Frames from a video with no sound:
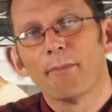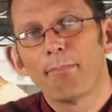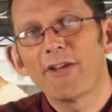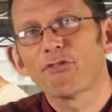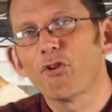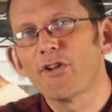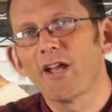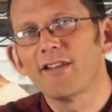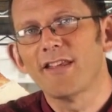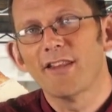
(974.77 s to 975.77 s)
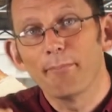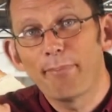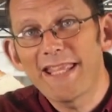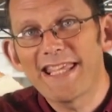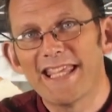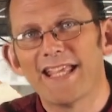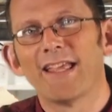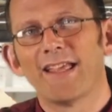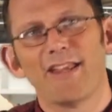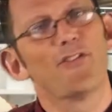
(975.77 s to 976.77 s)
based on the idea that baking
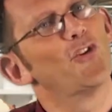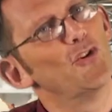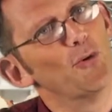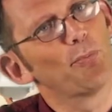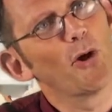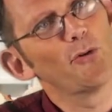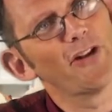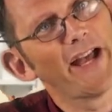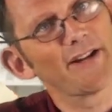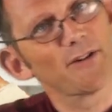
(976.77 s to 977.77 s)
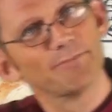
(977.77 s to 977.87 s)
is the new Prozac.